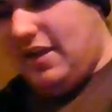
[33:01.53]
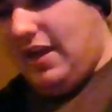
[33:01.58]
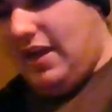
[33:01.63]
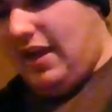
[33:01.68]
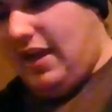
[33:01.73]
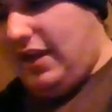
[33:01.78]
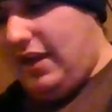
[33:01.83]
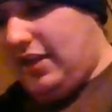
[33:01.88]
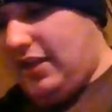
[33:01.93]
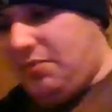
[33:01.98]

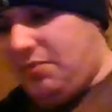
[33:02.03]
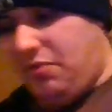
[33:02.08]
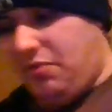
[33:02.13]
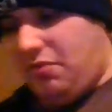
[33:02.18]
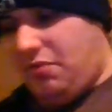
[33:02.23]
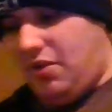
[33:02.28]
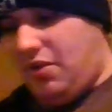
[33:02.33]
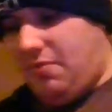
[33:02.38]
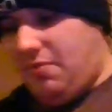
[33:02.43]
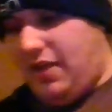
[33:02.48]
and I get to put
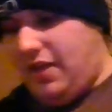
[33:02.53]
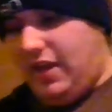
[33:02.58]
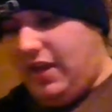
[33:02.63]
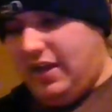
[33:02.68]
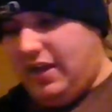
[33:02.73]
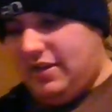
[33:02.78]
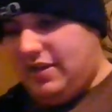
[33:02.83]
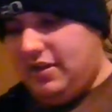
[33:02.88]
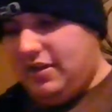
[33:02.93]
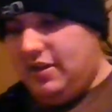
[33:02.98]
one in my
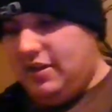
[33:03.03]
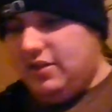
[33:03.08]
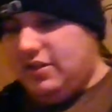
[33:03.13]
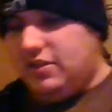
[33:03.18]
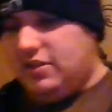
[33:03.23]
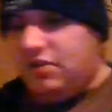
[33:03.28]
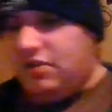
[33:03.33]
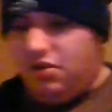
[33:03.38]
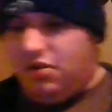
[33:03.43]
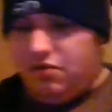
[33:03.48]
hand.
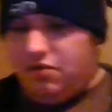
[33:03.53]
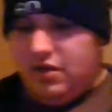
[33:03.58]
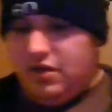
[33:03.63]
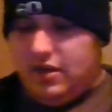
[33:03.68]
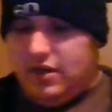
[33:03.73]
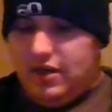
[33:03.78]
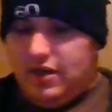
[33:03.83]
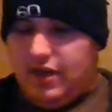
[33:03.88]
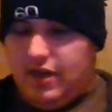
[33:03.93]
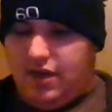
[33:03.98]
So
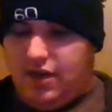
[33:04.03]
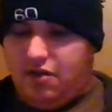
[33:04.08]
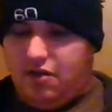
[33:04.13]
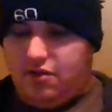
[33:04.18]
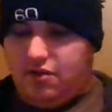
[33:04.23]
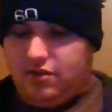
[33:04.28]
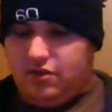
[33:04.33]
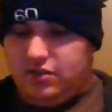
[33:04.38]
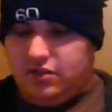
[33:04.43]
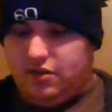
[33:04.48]
I
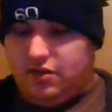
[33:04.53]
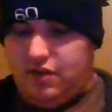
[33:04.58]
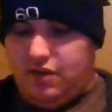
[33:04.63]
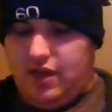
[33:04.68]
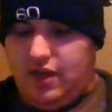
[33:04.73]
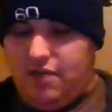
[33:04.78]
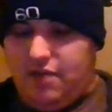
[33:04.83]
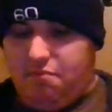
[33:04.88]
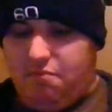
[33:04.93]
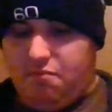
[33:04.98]
also
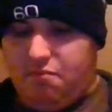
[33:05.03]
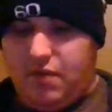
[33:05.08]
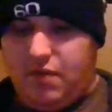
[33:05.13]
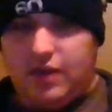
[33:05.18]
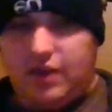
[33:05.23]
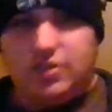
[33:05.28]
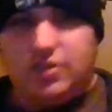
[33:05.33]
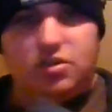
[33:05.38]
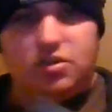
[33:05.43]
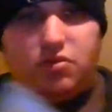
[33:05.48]
hit
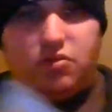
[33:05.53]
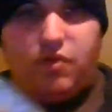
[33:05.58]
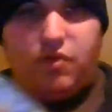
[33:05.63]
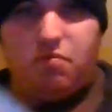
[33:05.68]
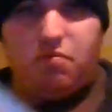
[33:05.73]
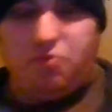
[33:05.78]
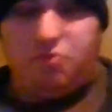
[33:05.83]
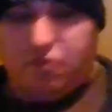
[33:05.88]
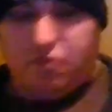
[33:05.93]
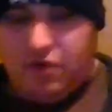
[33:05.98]
Monster
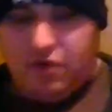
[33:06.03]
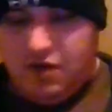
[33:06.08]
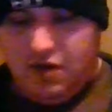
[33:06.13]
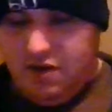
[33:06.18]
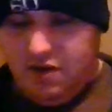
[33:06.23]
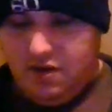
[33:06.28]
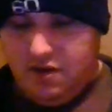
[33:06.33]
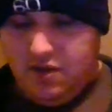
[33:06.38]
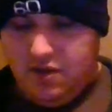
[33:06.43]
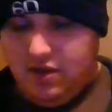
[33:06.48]
Reborn.
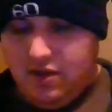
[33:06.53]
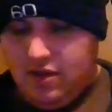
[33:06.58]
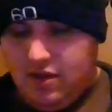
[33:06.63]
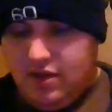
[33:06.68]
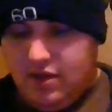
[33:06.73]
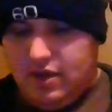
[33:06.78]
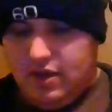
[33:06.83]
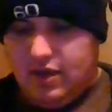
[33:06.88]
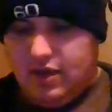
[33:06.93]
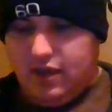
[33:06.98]

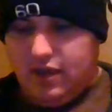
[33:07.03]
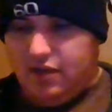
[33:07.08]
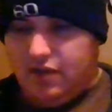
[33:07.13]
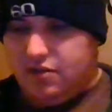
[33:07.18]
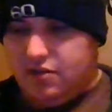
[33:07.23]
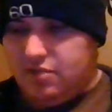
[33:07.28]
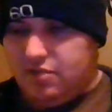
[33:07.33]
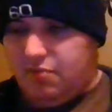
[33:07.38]
I use the